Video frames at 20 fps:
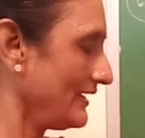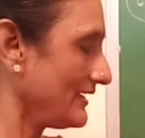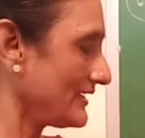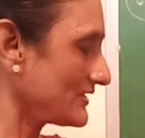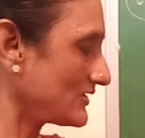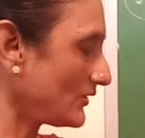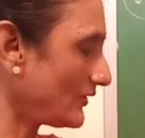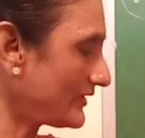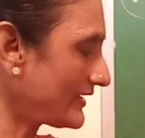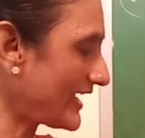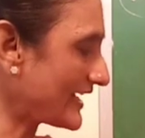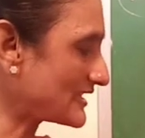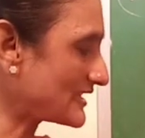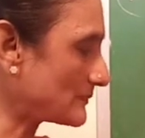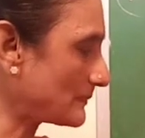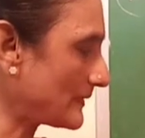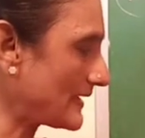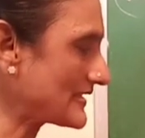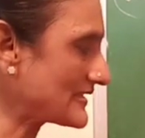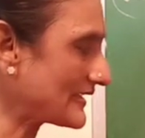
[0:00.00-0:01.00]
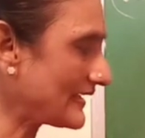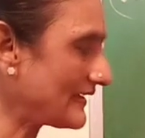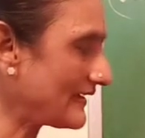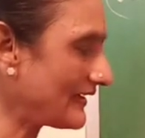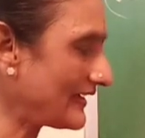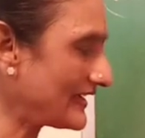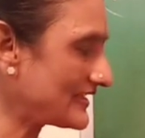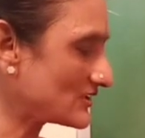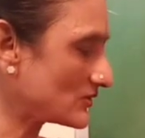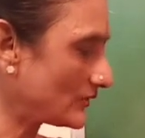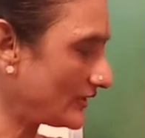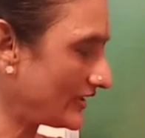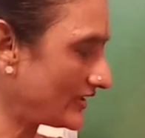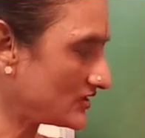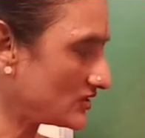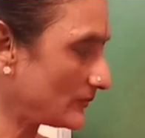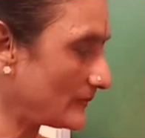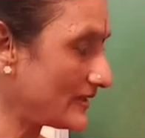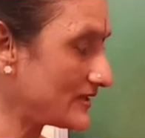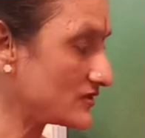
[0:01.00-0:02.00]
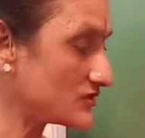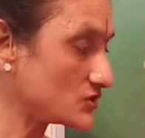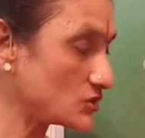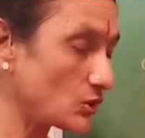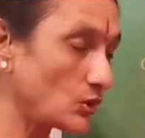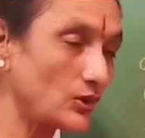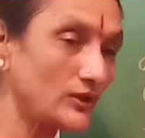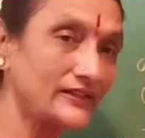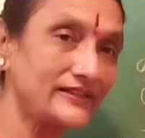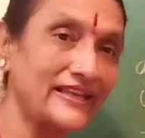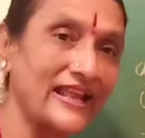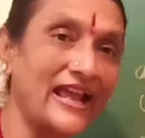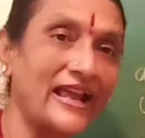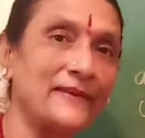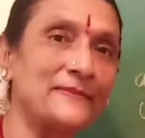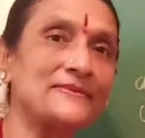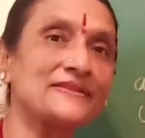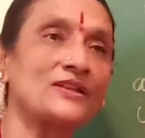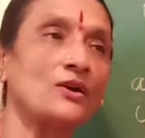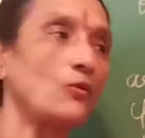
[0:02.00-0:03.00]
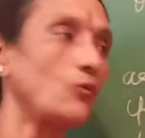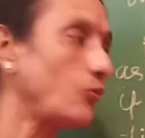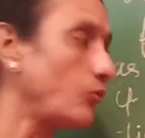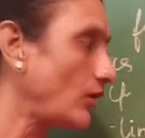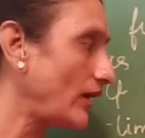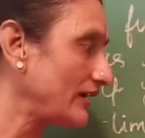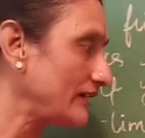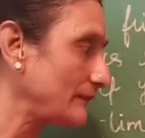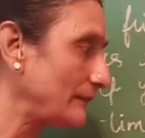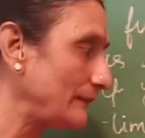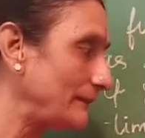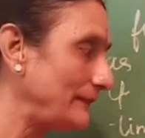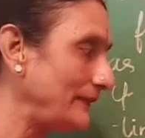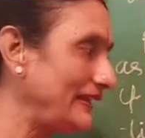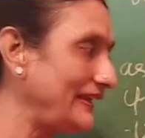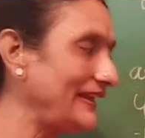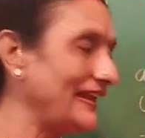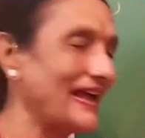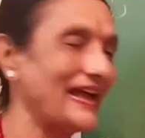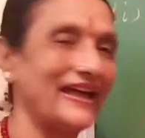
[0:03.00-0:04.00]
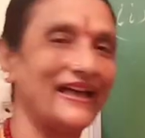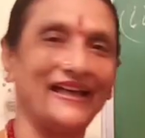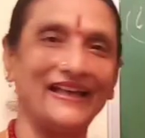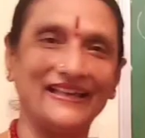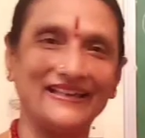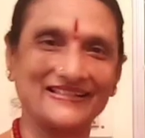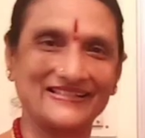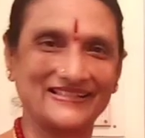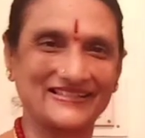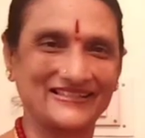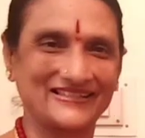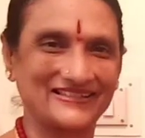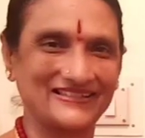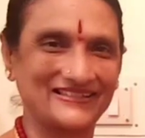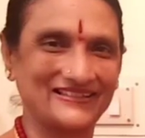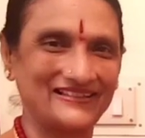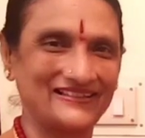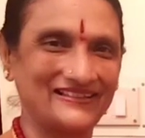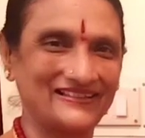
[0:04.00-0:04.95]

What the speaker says: So x plus 100 is going to be 2 times of what B has.